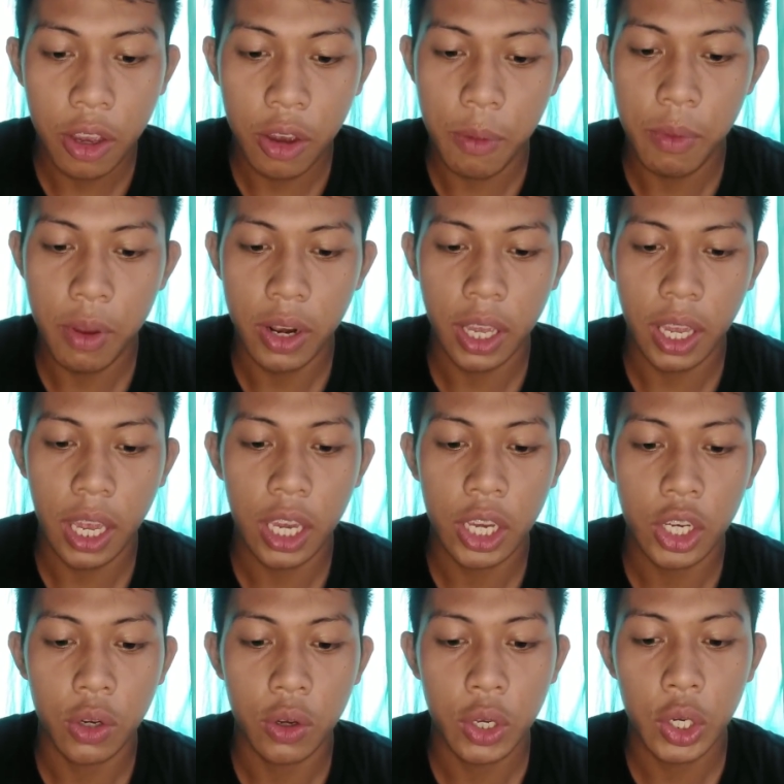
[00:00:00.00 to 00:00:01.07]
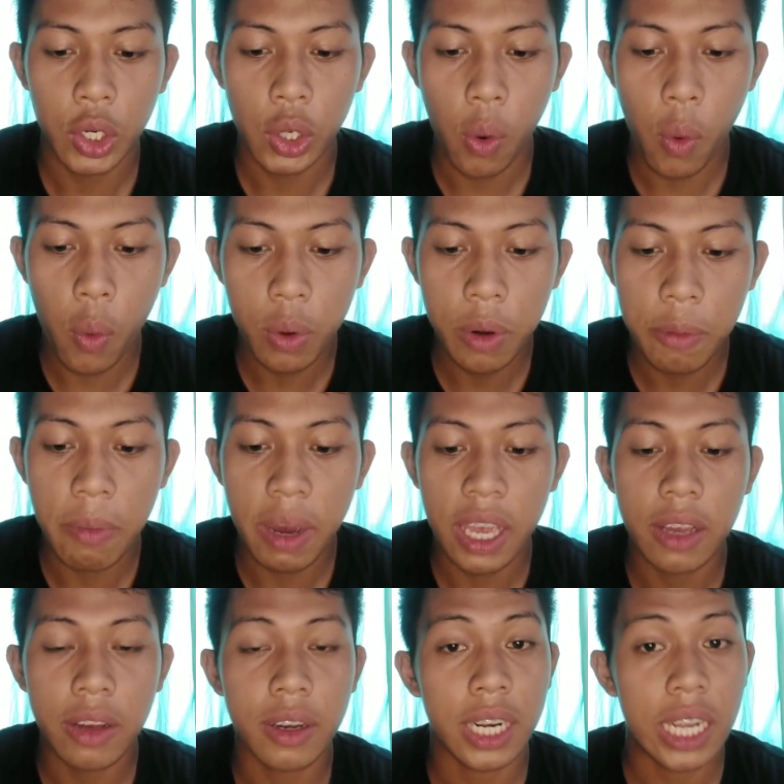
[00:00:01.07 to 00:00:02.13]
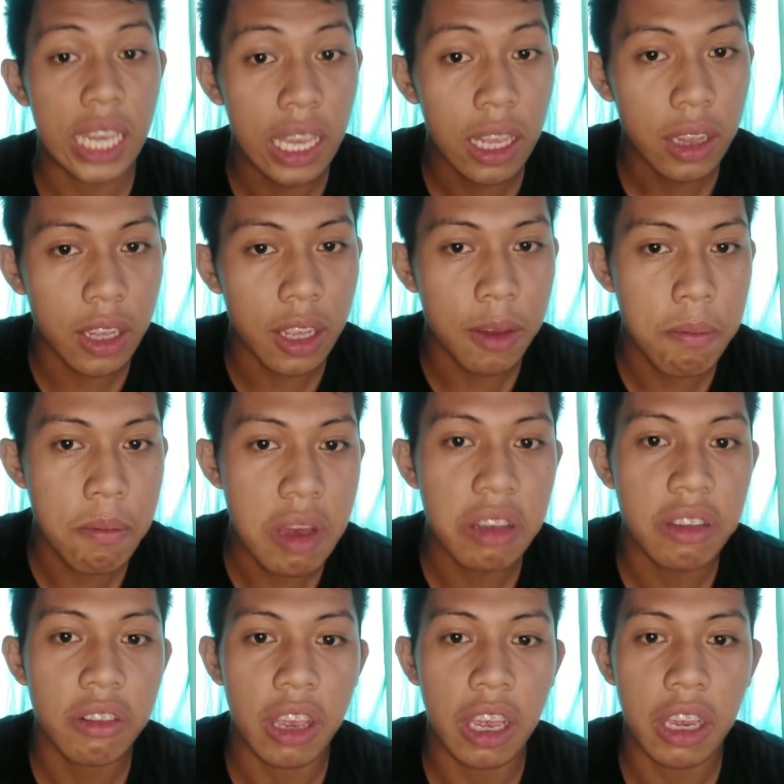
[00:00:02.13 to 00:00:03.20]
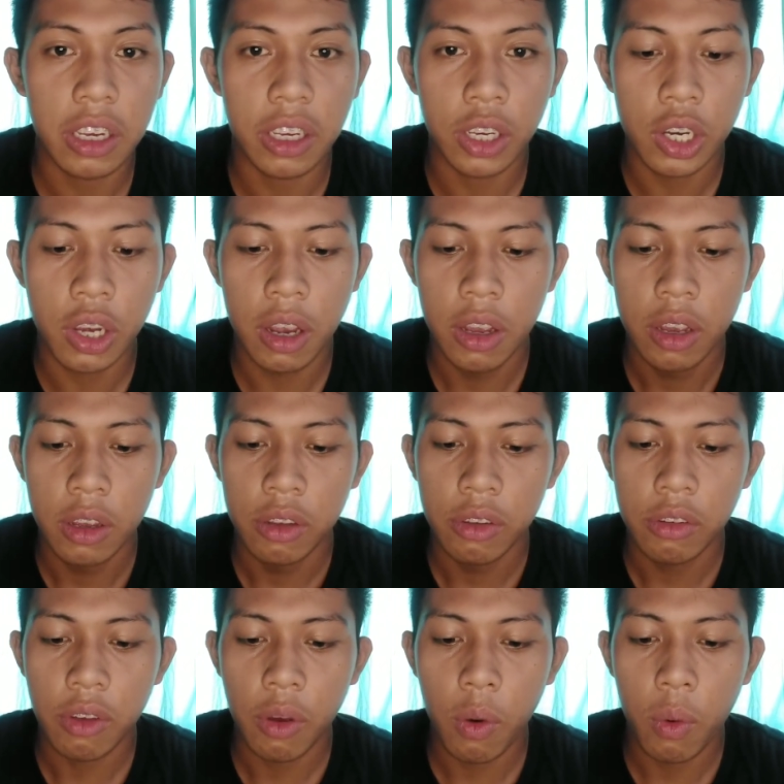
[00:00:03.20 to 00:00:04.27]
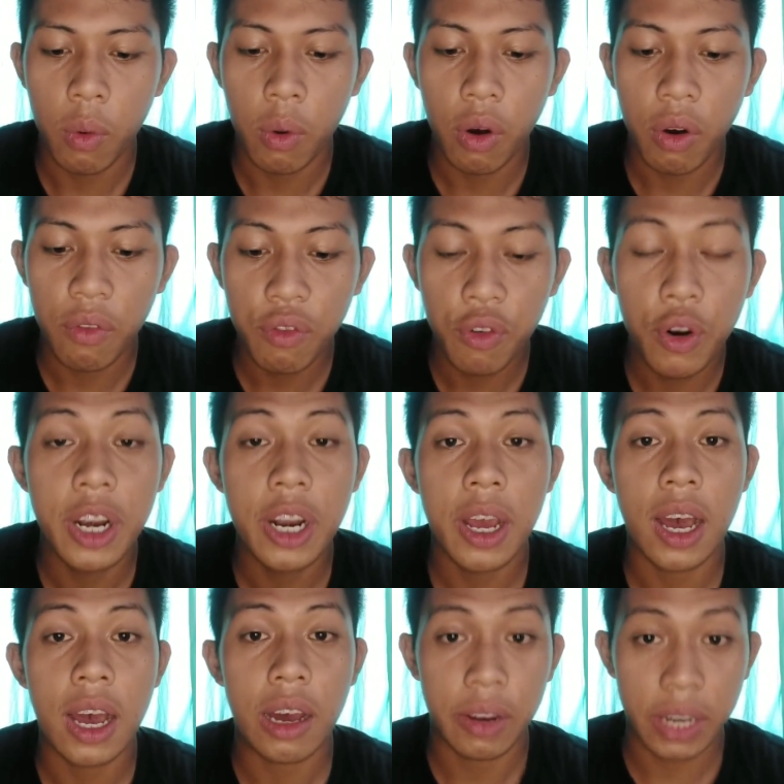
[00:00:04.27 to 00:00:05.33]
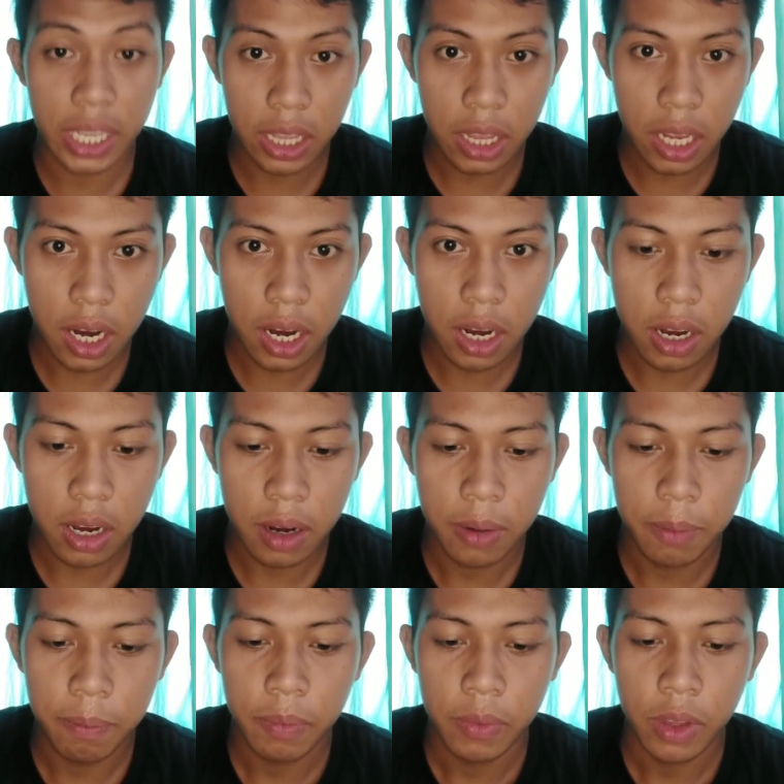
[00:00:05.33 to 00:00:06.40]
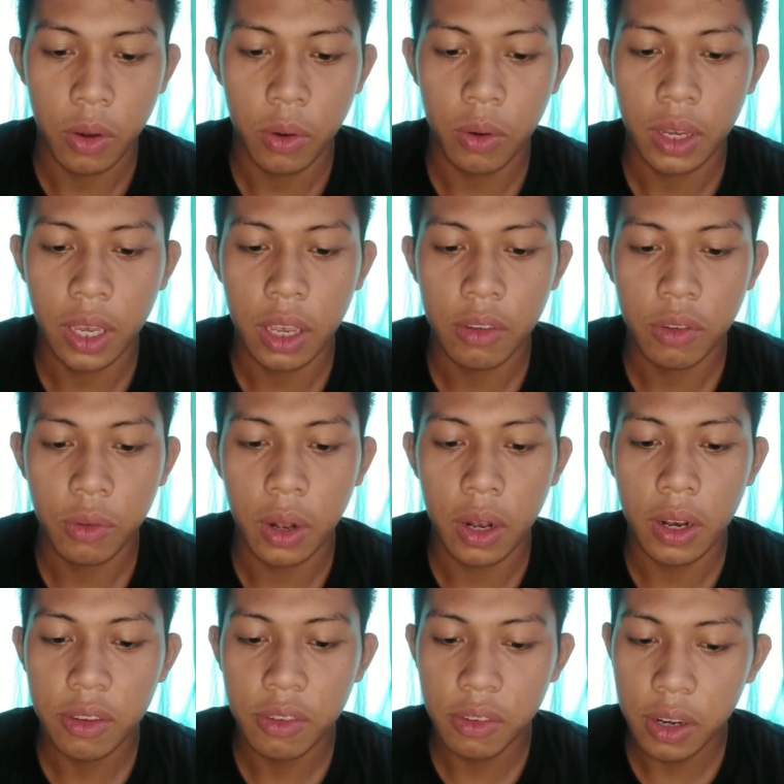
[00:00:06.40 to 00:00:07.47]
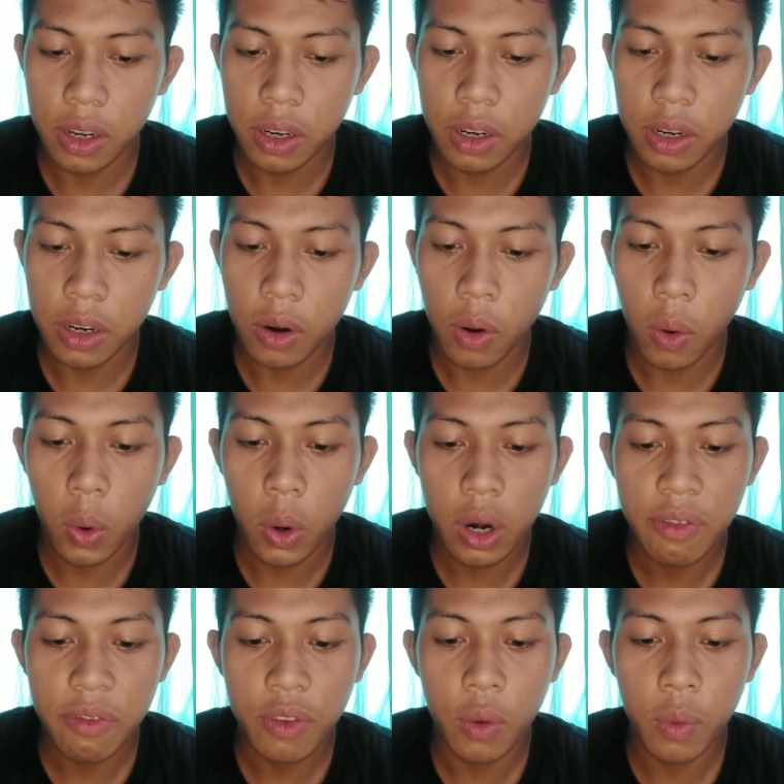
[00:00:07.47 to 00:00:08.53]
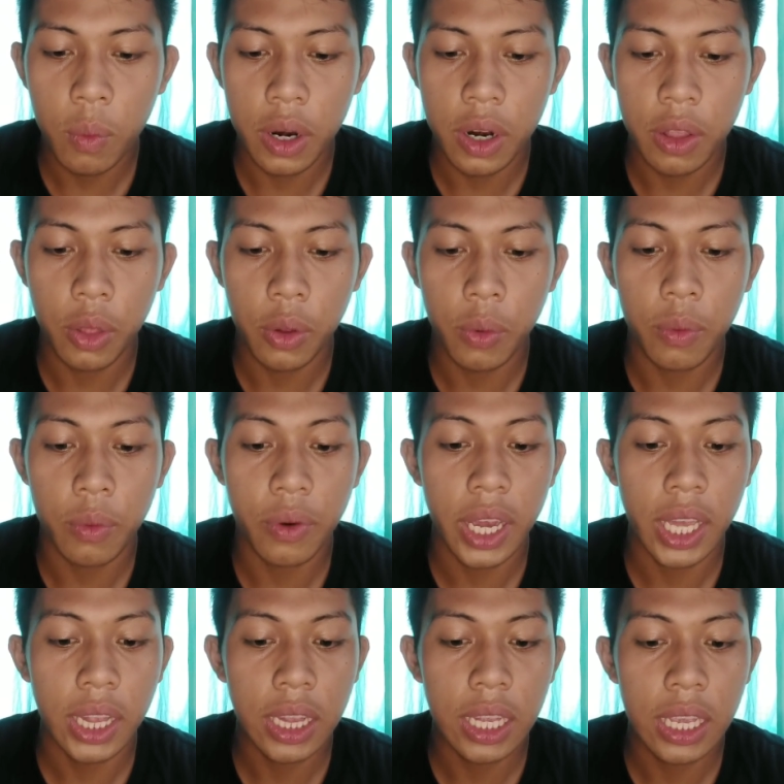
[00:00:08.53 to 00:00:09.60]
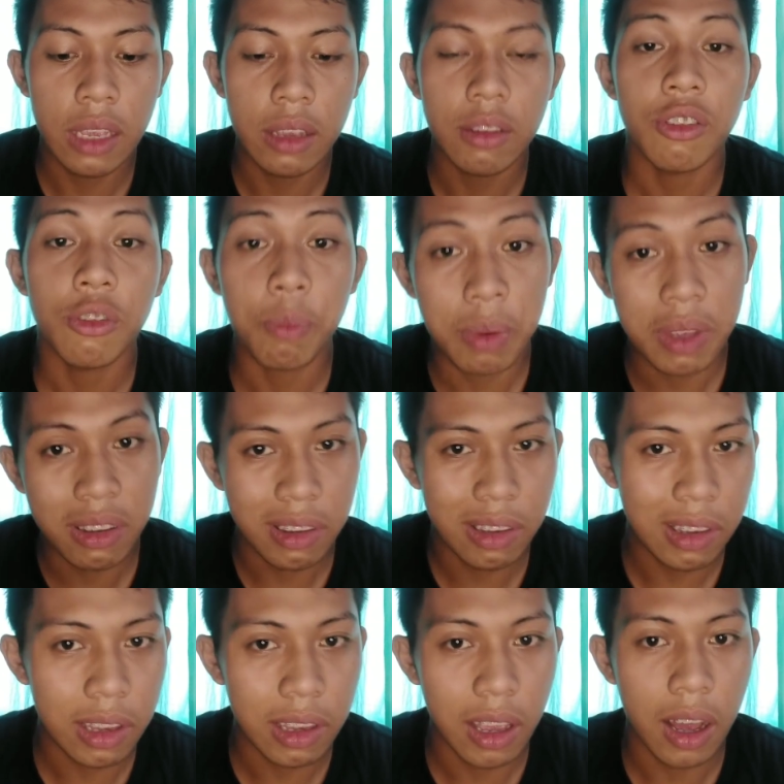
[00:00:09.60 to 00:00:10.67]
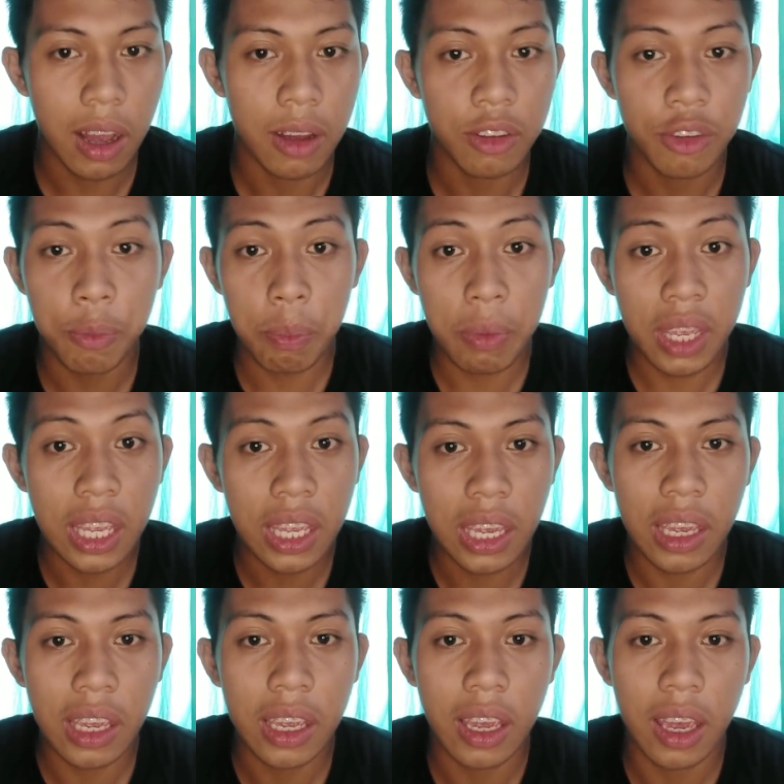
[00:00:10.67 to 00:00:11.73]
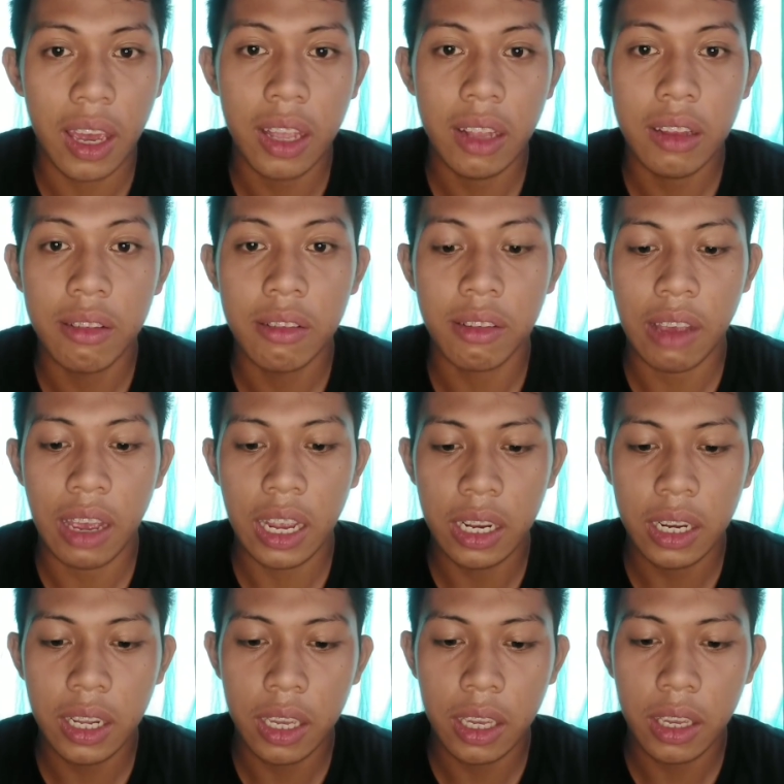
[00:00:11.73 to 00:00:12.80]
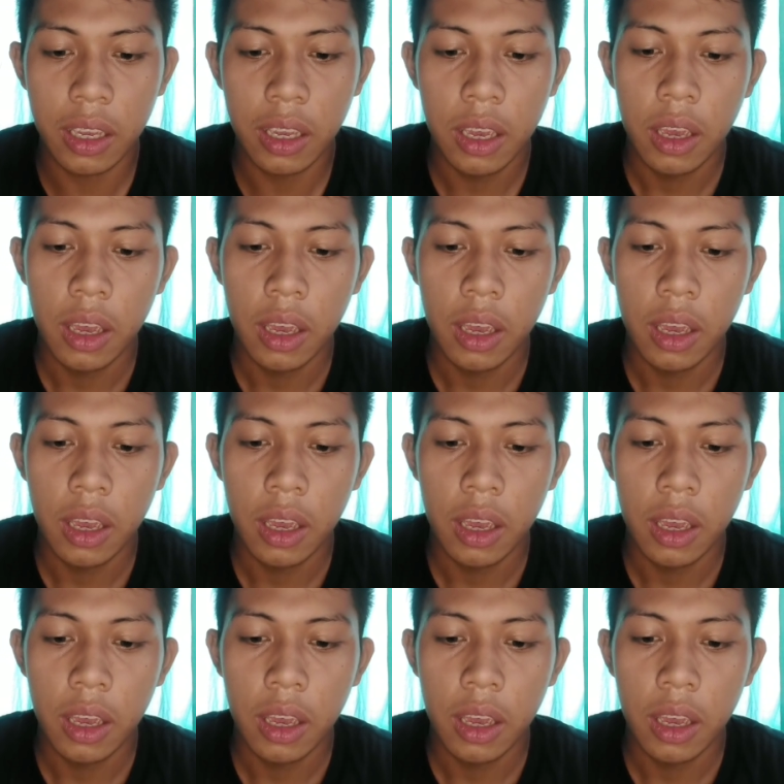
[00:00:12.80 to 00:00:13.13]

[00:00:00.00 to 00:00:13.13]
communication shown by creating message. So, for the reader, okay, so listener or viewer through writing, speaking, and signing.